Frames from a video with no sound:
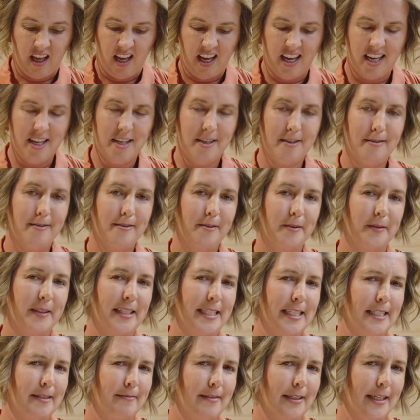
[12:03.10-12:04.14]
Oh,
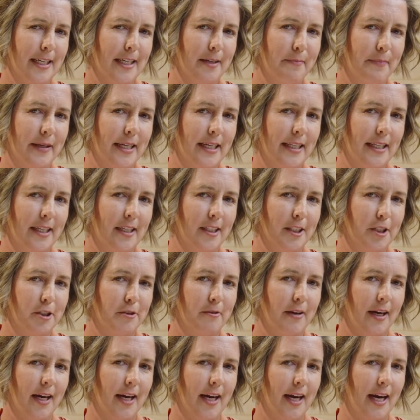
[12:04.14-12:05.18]
this one could be a little
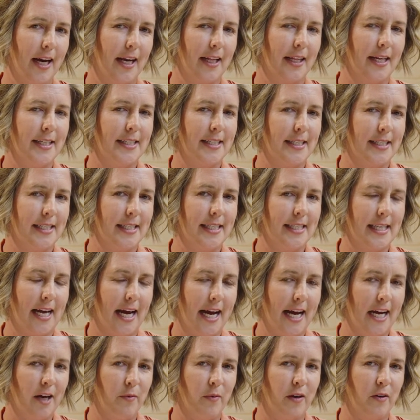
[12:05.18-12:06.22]
tricky. Let's
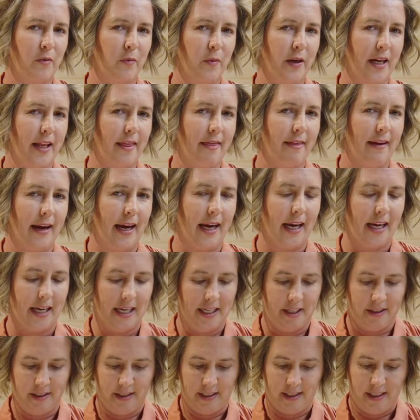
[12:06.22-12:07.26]
decide what we
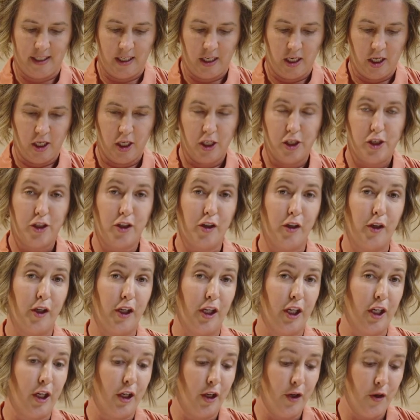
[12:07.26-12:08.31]
think. Do
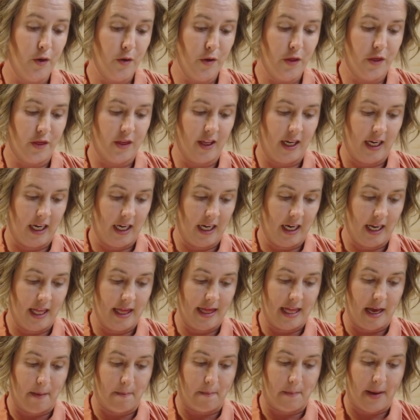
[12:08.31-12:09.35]
you think
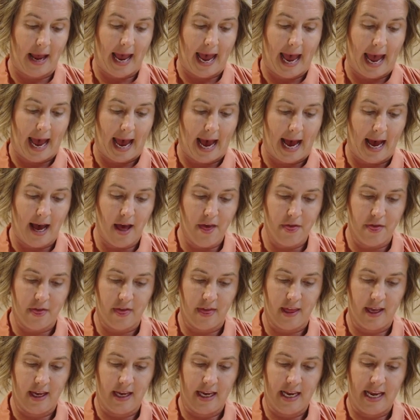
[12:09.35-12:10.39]
the path
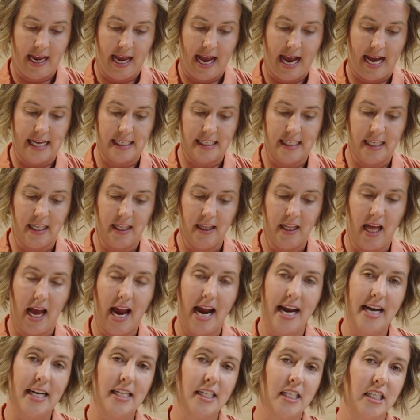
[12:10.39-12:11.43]
has the
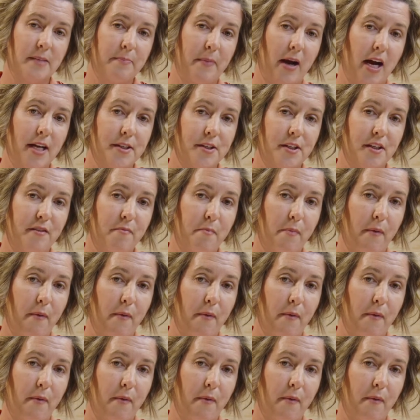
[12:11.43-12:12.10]
lightest spots of